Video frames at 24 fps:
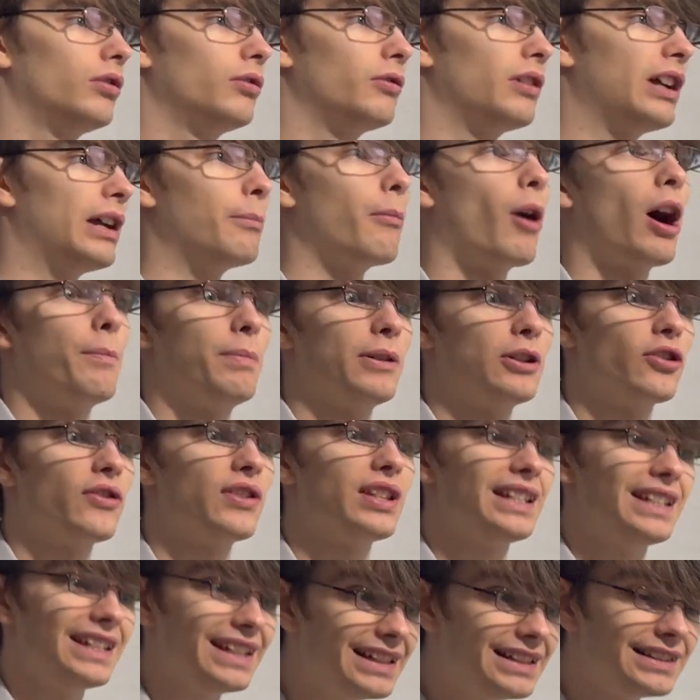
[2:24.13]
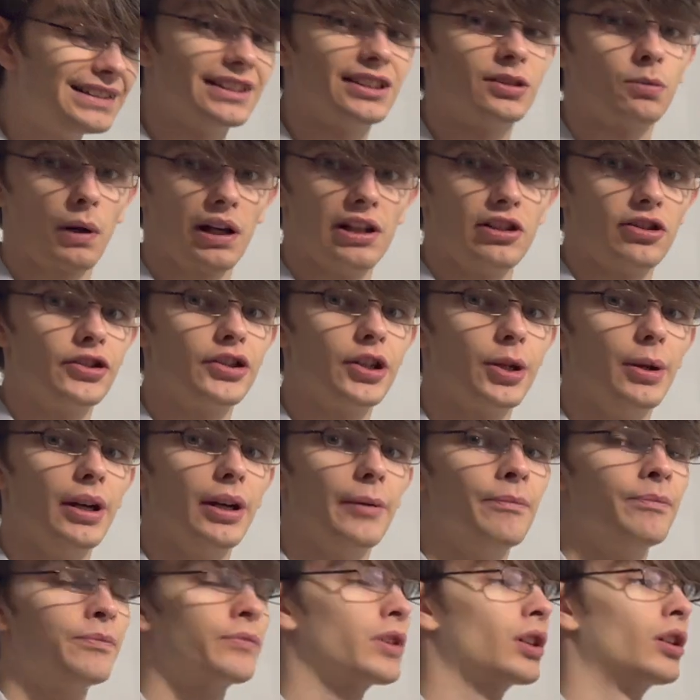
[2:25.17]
in my opinion, the easiest way to do it,